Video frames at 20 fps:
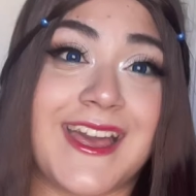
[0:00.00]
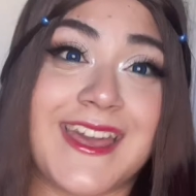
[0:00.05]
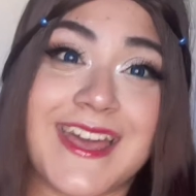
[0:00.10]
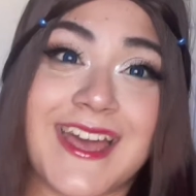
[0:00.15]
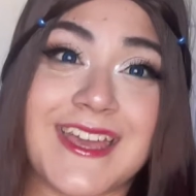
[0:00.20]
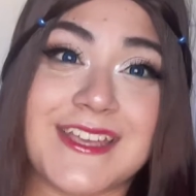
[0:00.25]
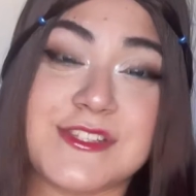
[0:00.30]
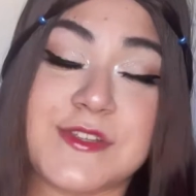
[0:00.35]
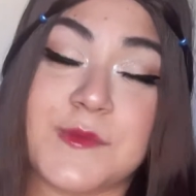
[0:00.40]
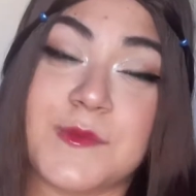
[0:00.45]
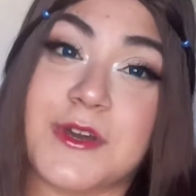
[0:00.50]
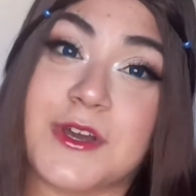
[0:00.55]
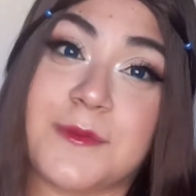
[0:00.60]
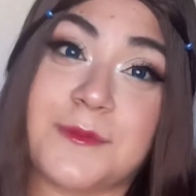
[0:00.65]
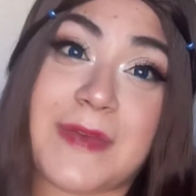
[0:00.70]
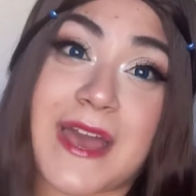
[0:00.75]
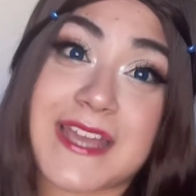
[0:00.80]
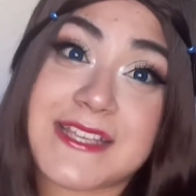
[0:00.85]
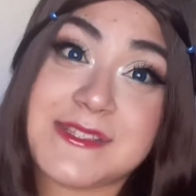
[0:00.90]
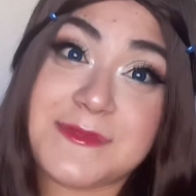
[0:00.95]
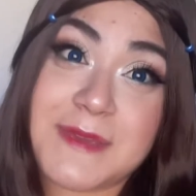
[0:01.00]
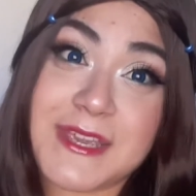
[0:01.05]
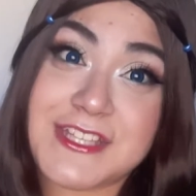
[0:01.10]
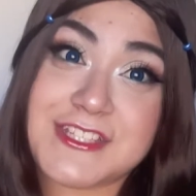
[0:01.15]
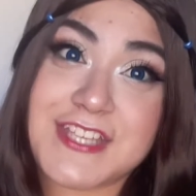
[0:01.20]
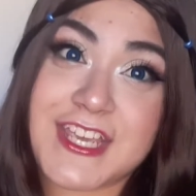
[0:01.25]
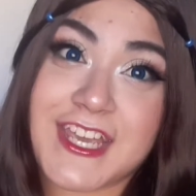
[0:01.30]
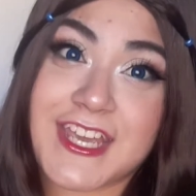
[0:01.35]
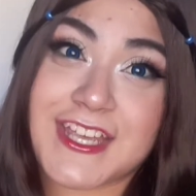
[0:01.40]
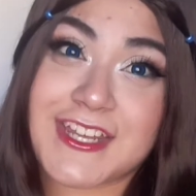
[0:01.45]
guys, and welcome back to my
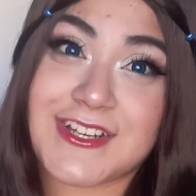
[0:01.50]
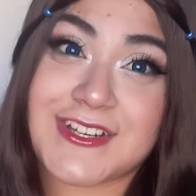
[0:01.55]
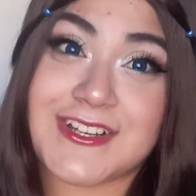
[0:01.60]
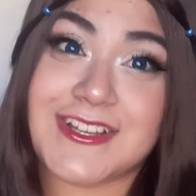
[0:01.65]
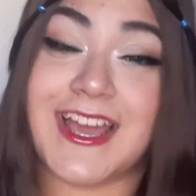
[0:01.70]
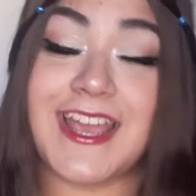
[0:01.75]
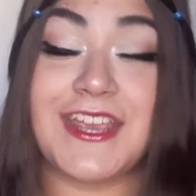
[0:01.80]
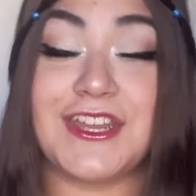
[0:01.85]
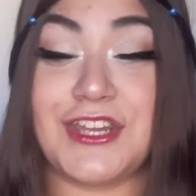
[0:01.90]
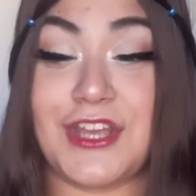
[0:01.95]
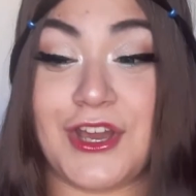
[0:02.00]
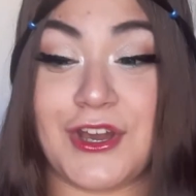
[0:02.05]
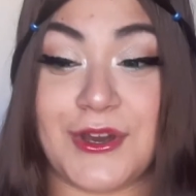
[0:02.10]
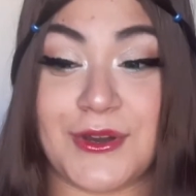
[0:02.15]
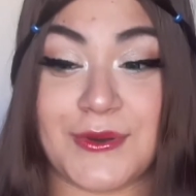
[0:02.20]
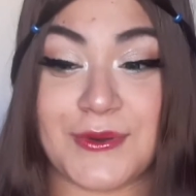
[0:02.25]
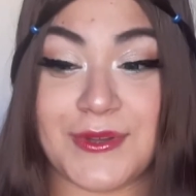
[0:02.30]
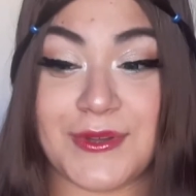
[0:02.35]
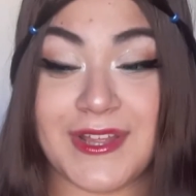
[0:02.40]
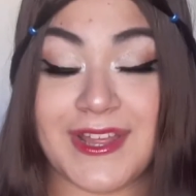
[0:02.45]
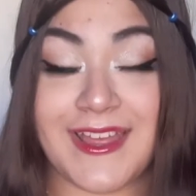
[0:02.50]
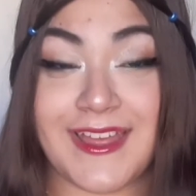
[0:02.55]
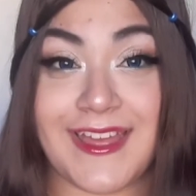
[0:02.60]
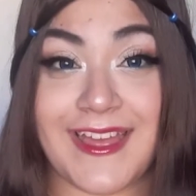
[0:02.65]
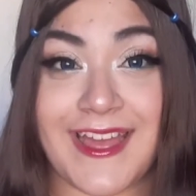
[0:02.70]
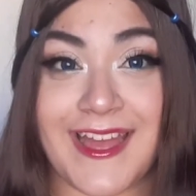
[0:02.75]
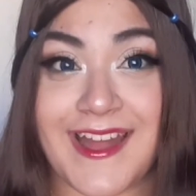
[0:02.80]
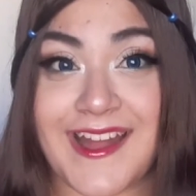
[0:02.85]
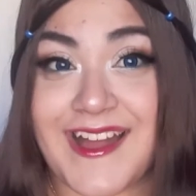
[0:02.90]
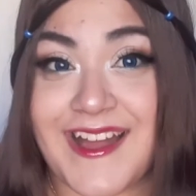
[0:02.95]
channel. I know
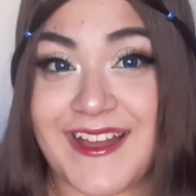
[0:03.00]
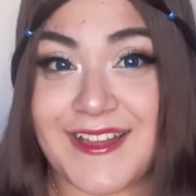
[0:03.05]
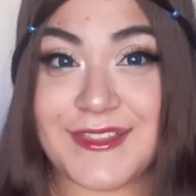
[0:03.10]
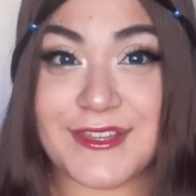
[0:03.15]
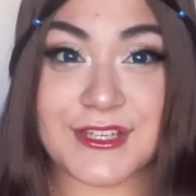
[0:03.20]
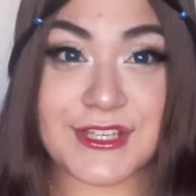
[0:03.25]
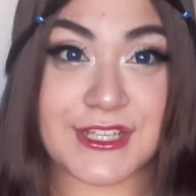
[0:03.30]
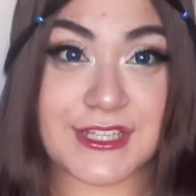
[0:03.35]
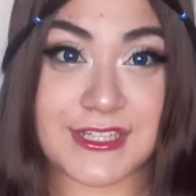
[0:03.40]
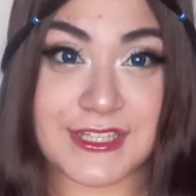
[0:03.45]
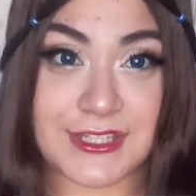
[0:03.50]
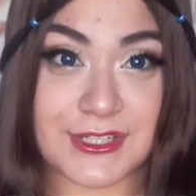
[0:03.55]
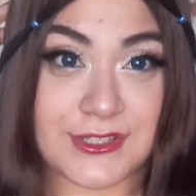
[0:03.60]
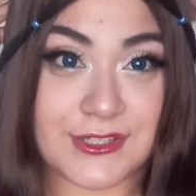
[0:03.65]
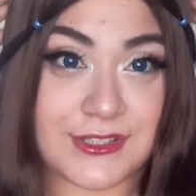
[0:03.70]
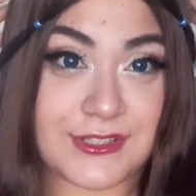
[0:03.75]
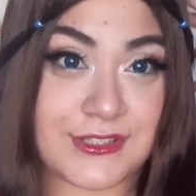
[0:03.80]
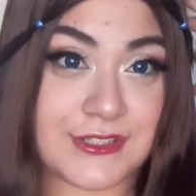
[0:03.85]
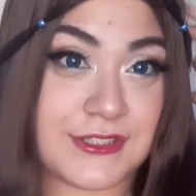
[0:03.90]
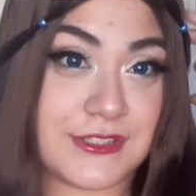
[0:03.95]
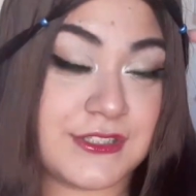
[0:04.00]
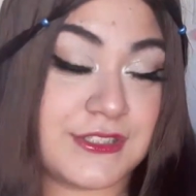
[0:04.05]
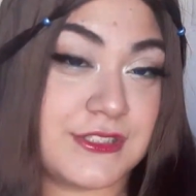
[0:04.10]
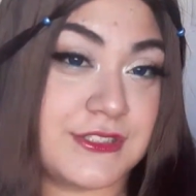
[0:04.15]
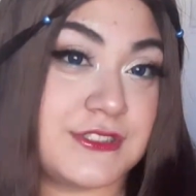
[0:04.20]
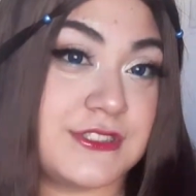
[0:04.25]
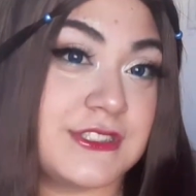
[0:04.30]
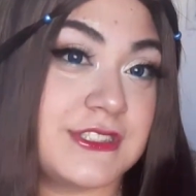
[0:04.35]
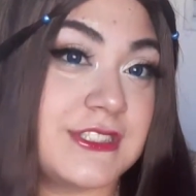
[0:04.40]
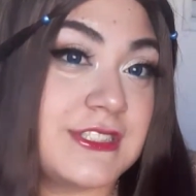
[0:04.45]
I look a little
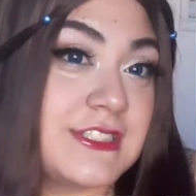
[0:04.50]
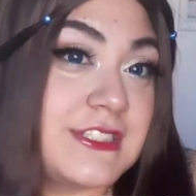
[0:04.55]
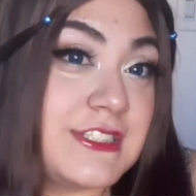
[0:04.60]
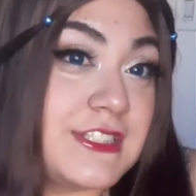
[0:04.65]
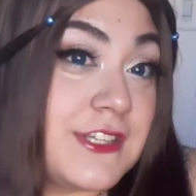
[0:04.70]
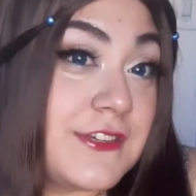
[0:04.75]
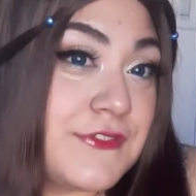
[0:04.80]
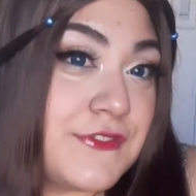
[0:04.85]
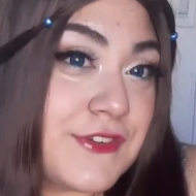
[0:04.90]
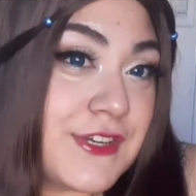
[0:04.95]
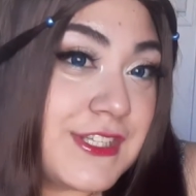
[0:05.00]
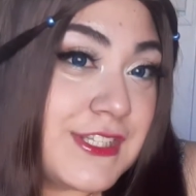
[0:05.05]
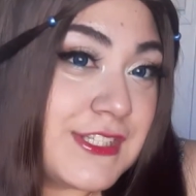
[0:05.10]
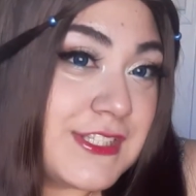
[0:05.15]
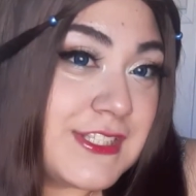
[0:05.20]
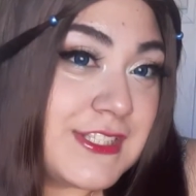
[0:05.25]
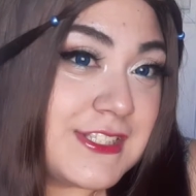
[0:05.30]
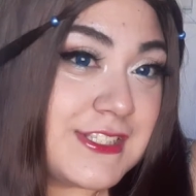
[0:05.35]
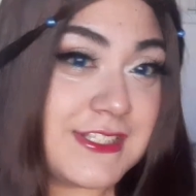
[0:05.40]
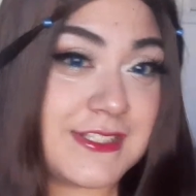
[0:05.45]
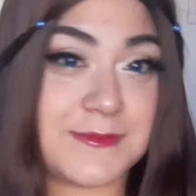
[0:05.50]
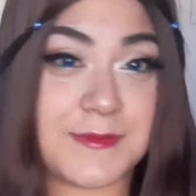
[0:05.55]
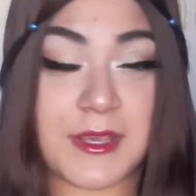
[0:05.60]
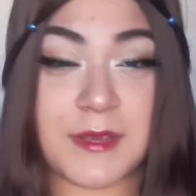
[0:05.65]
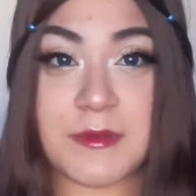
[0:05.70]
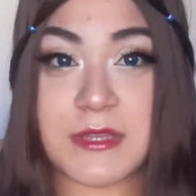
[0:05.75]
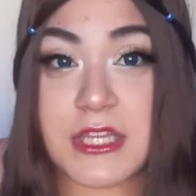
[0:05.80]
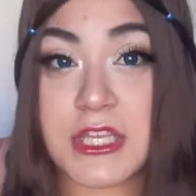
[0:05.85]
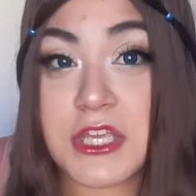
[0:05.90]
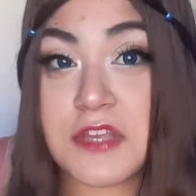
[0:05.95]
different,
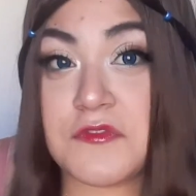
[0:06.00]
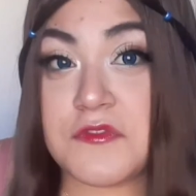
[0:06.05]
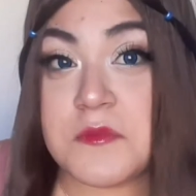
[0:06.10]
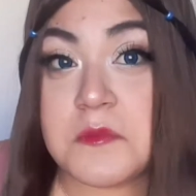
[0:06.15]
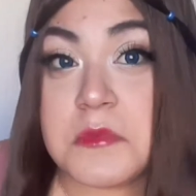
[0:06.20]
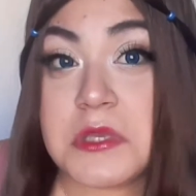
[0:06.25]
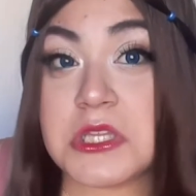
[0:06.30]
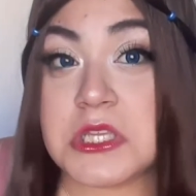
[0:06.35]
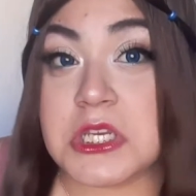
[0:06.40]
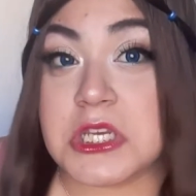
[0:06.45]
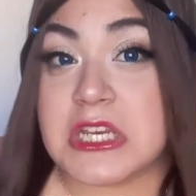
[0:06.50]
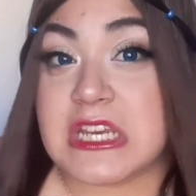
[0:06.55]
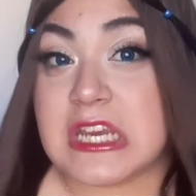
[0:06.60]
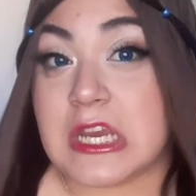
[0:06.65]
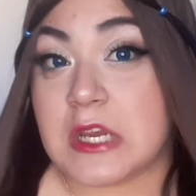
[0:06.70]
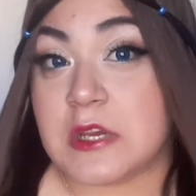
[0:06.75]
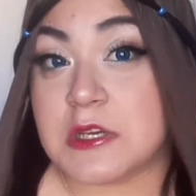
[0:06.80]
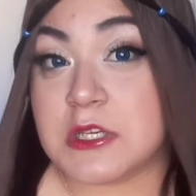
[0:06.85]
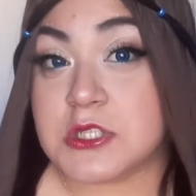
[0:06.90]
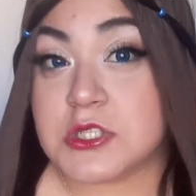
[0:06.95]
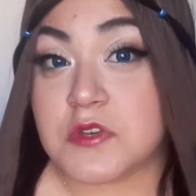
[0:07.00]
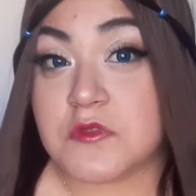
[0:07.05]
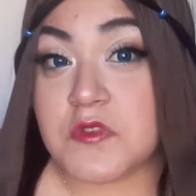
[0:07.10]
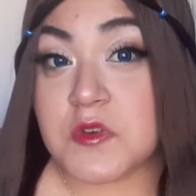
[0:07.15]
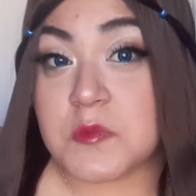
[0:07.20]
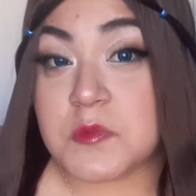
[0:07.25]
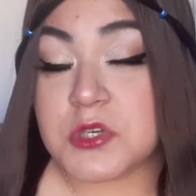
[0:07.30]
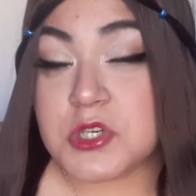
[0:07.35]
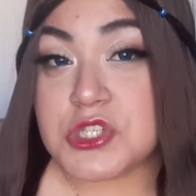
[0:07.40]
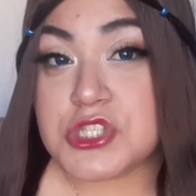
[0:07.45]
maybe like a familiar character
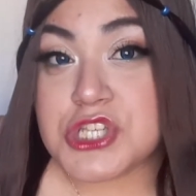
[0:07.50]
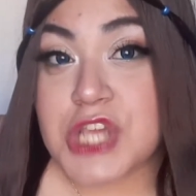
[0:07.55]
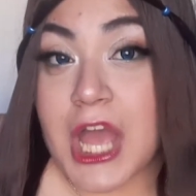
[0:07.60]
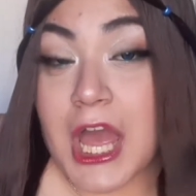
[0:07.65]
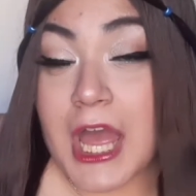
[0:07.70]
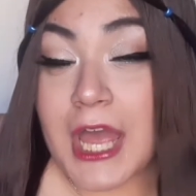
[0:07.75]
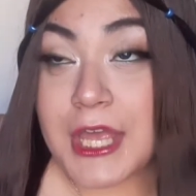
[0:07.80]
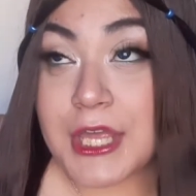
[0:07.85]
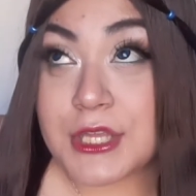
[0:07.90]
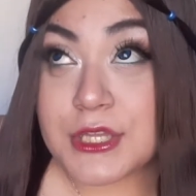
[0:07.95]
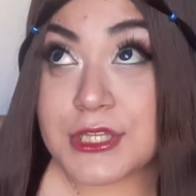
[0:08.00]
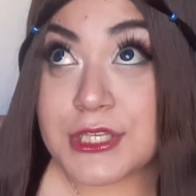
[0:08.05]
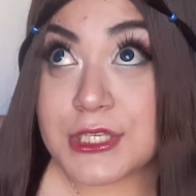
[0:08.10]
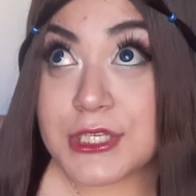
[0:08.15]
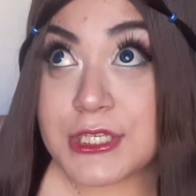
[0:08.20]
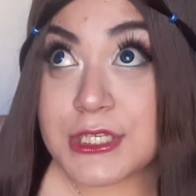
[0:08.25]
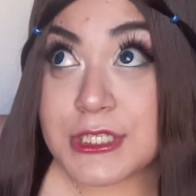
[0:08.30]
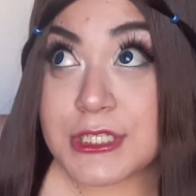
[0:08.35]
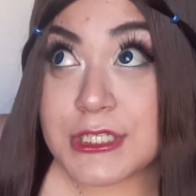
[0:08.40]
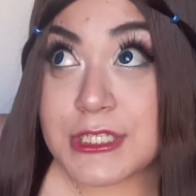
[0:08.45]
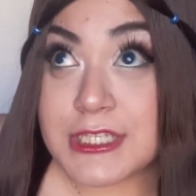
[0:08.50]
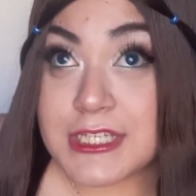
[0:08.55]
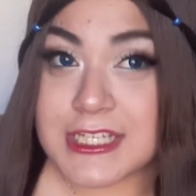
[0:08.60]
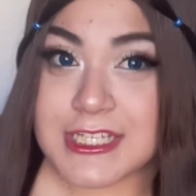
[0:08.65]
from your childhood.